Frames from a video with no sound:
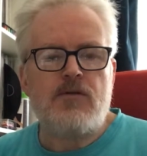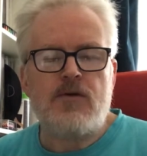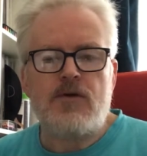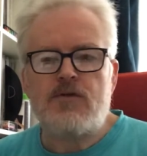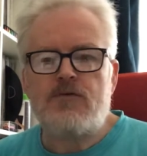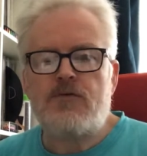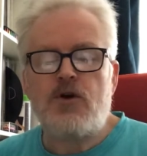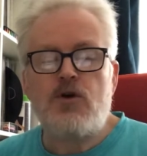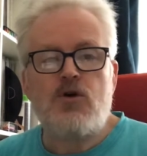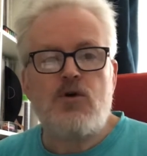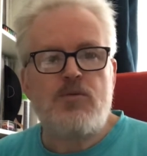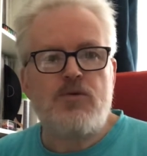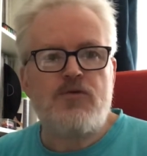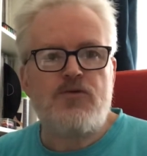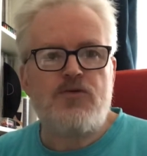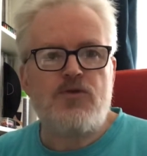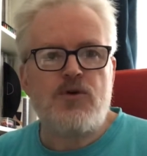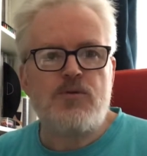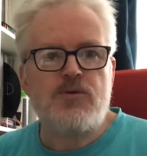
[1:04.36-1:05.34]
vocal
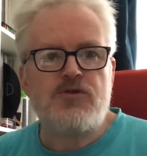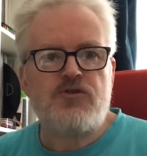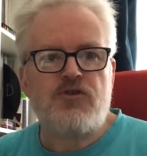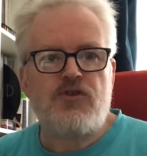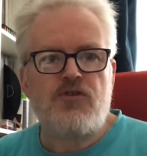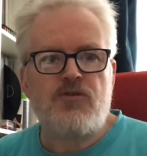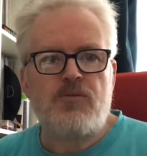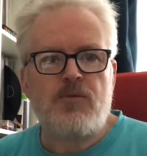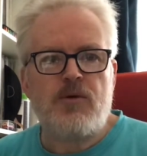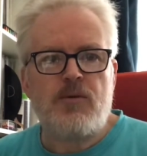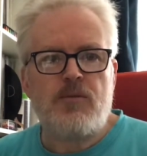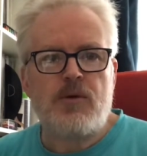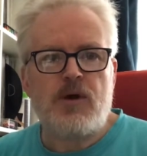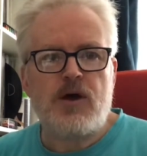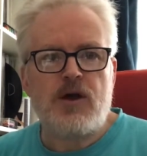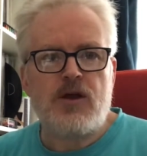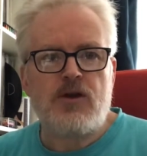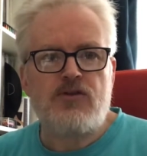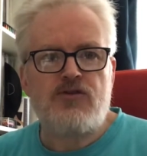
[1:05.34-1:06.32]
performances but
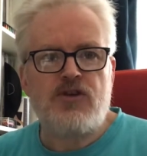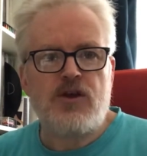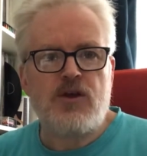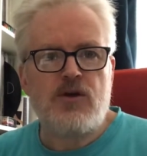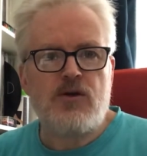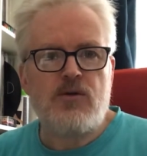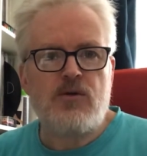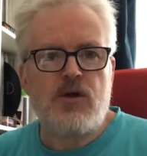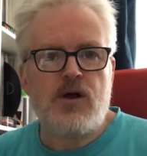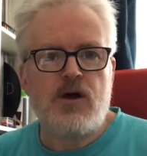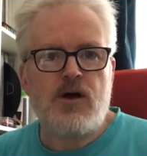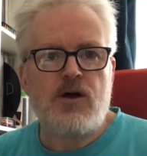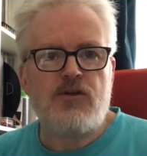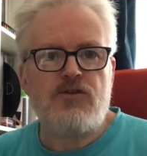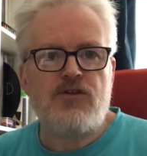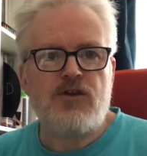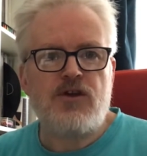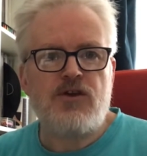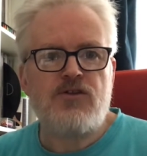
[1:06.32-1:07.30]
by a single
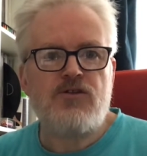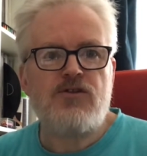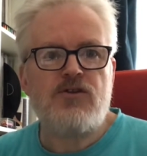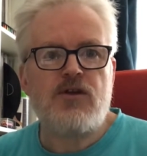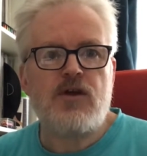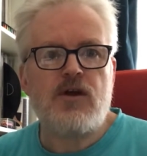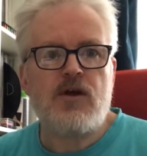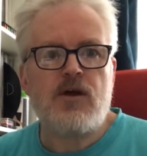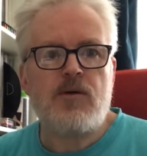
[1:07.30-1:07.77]
artist.